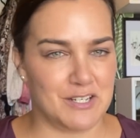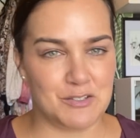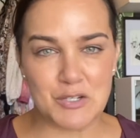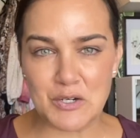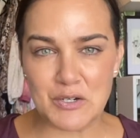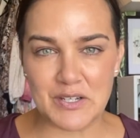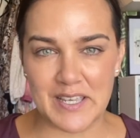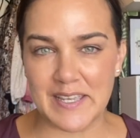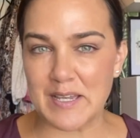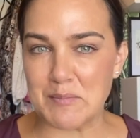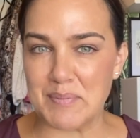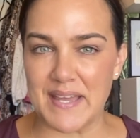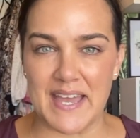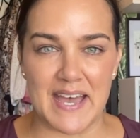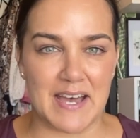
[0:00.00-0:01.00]
talking
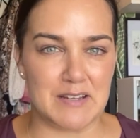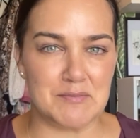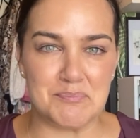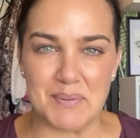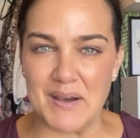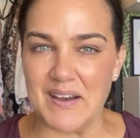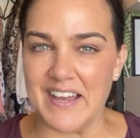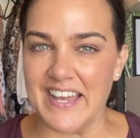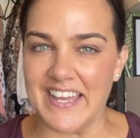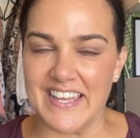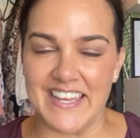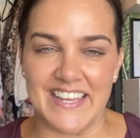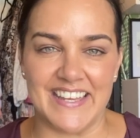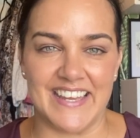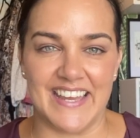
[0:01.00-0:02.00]
about
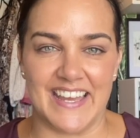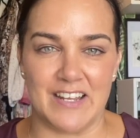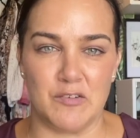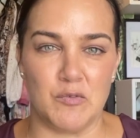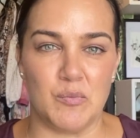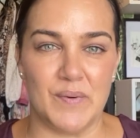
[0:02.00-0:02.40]
buying and